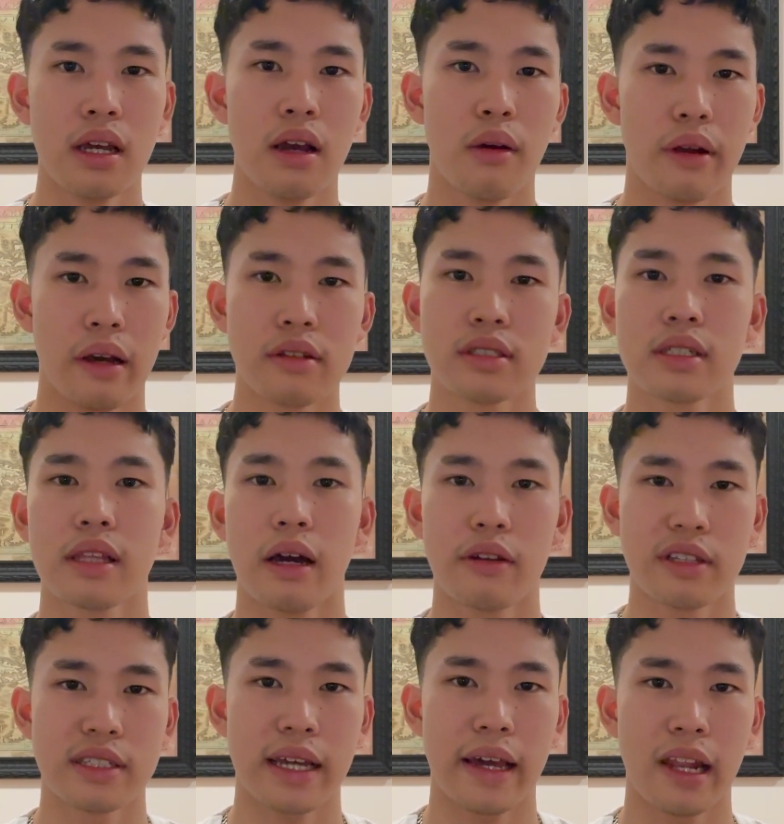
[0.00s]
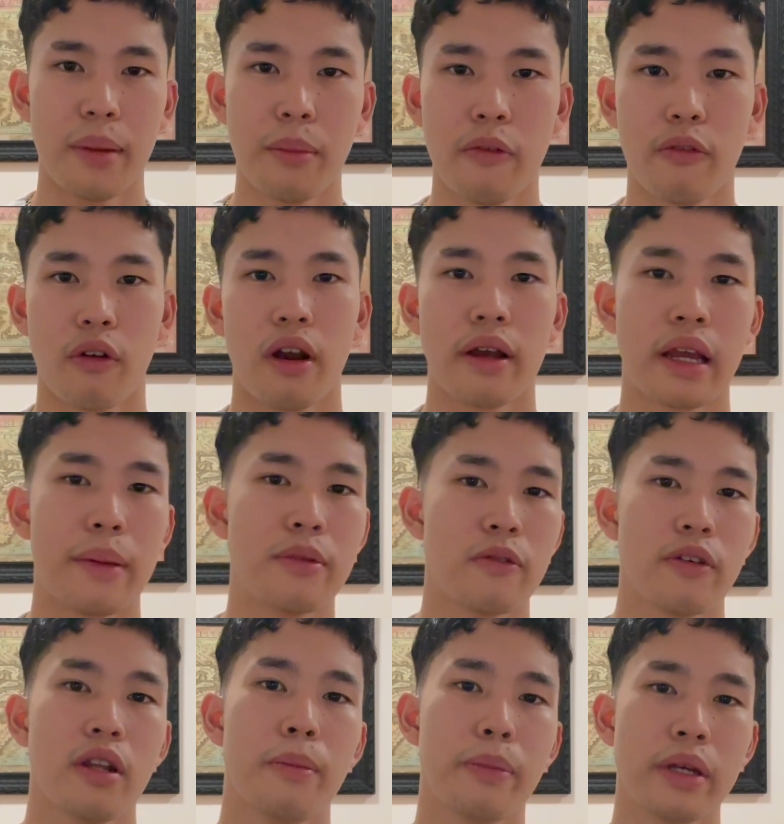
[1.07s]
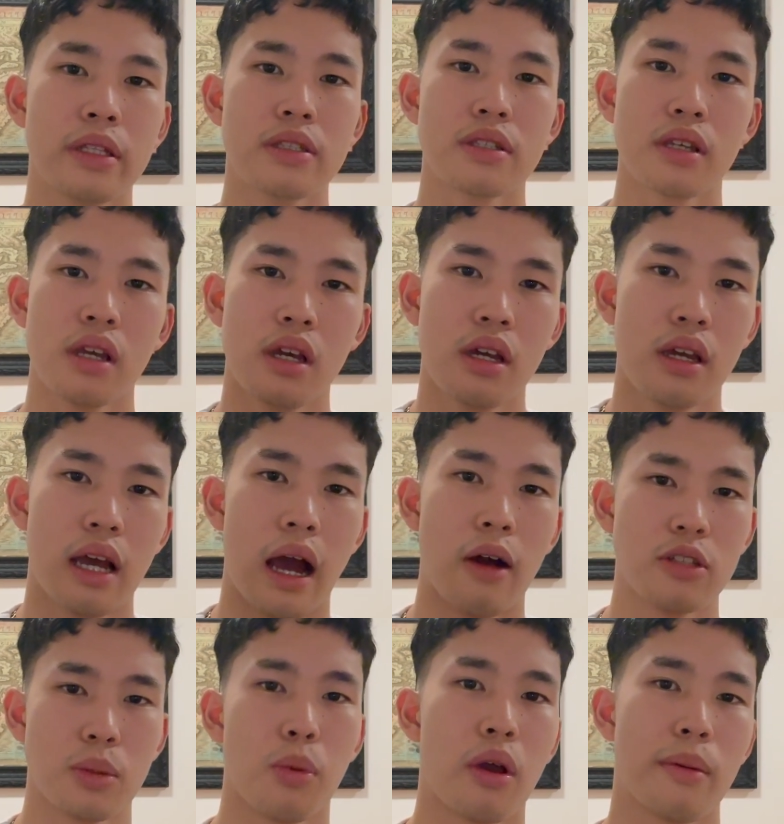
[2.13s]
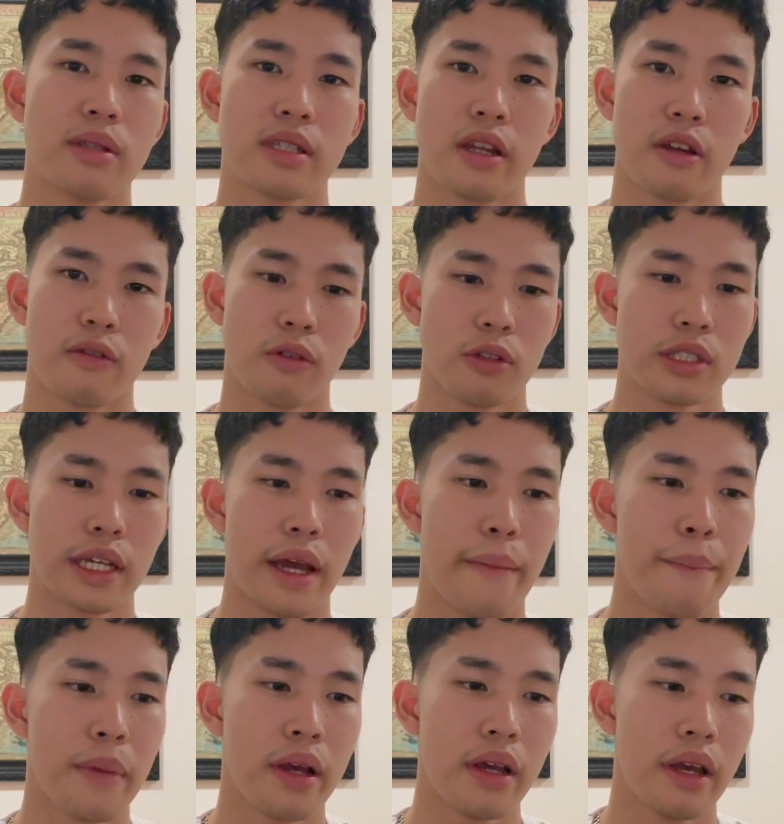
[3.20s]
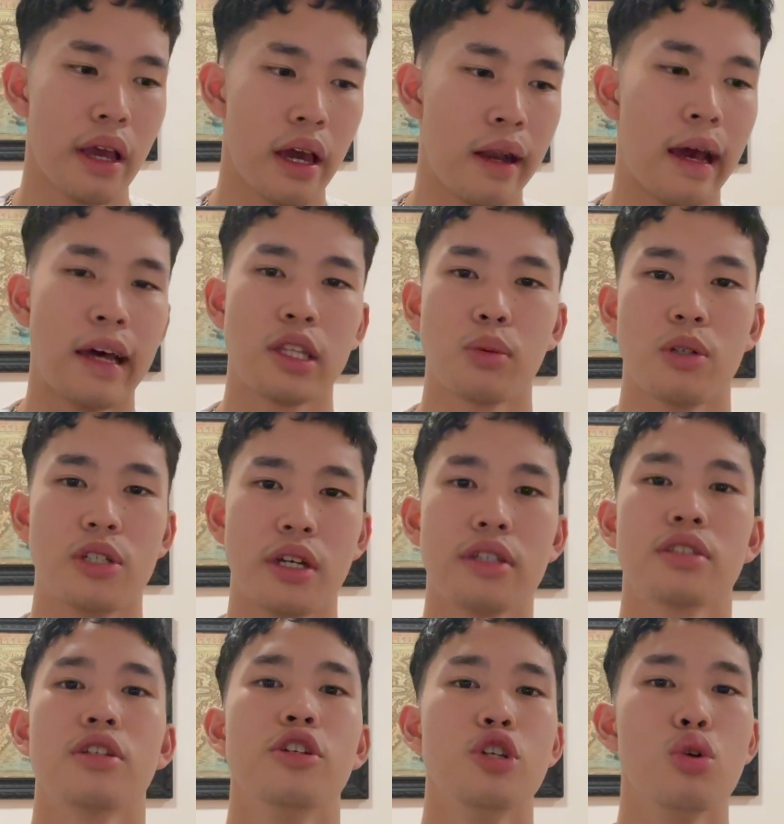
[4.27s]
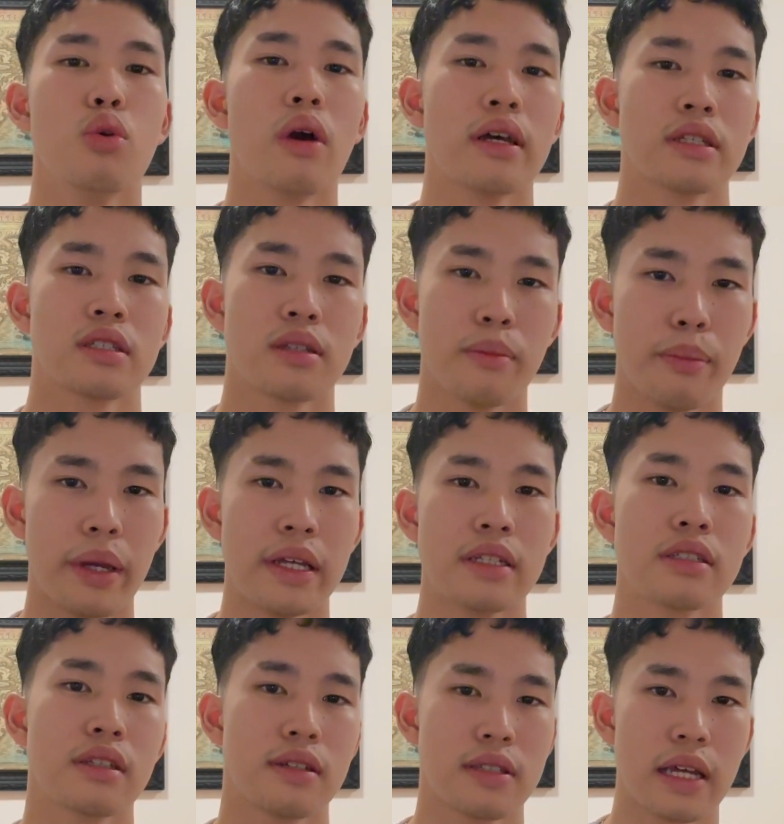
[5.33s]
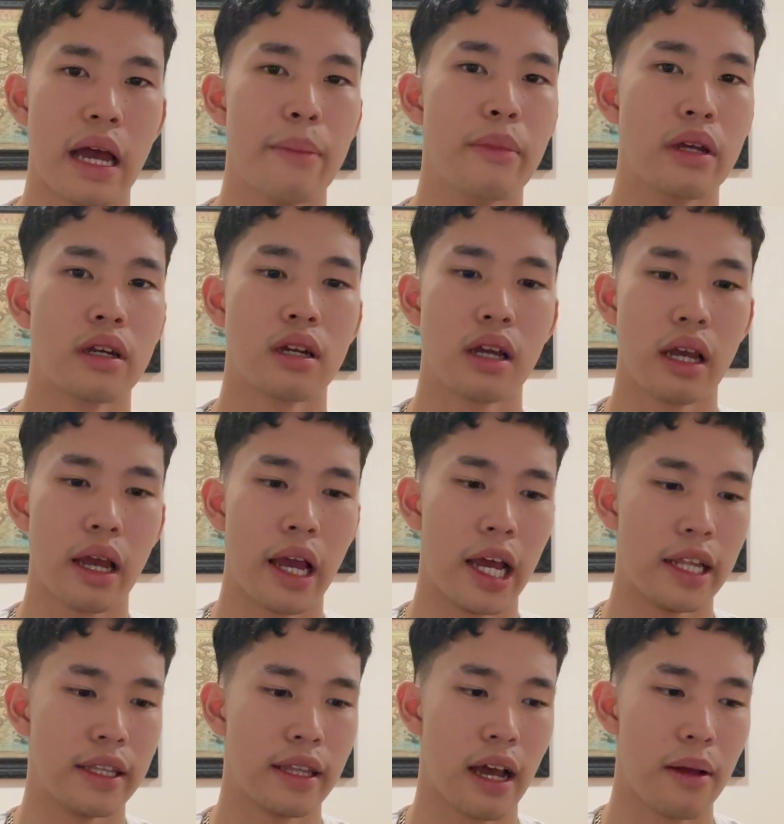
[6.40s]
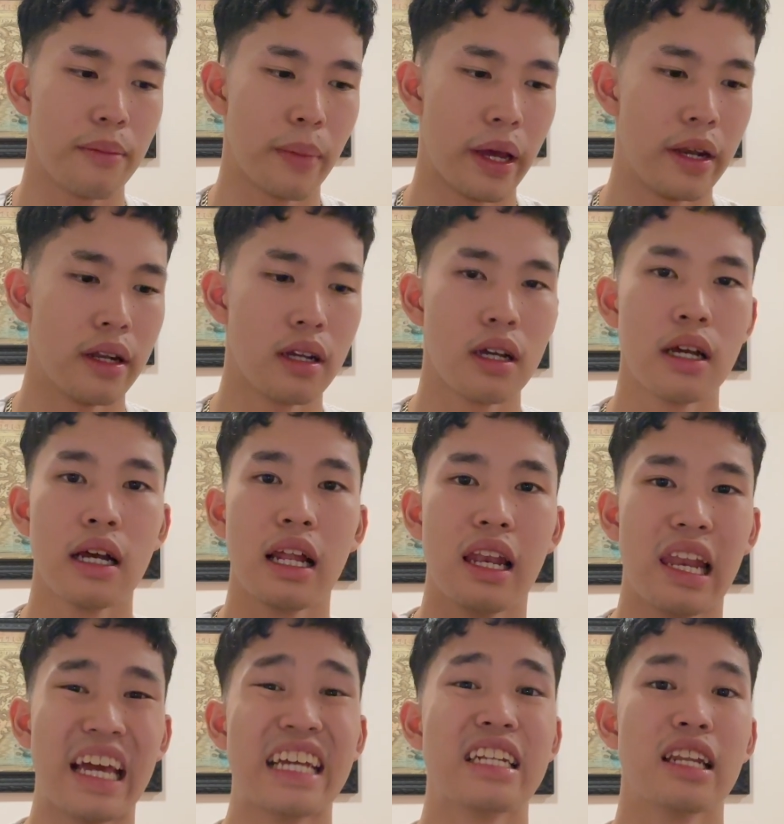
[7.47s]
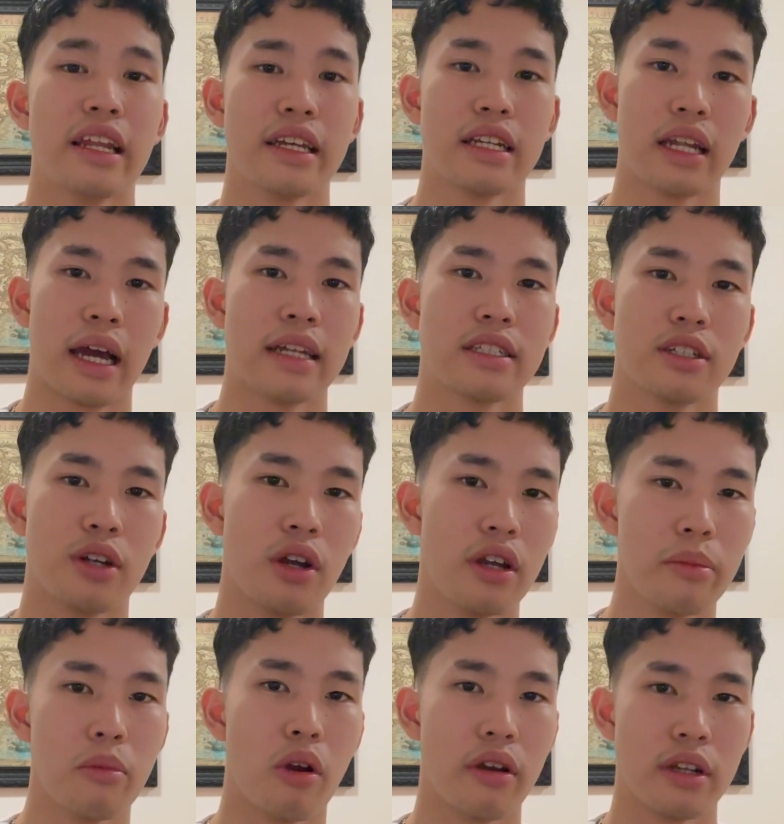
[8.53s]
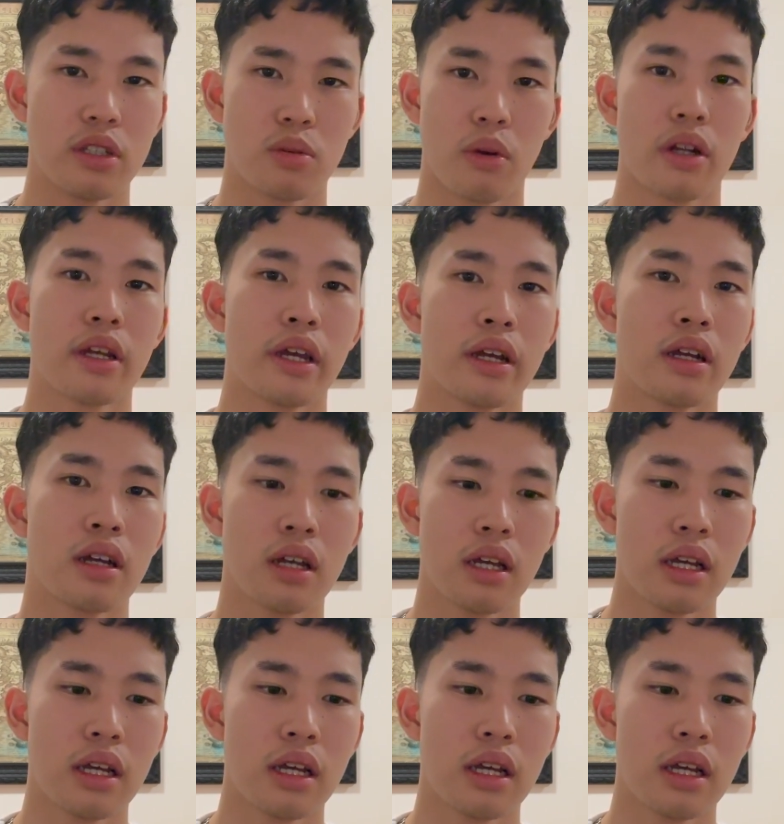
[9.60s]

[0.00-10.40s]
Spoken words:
When I was still out in Thailand before I came to Philippines, I was appointment setting full time, and I had to adjust to US based timing. And that meant late nights and early mornings working.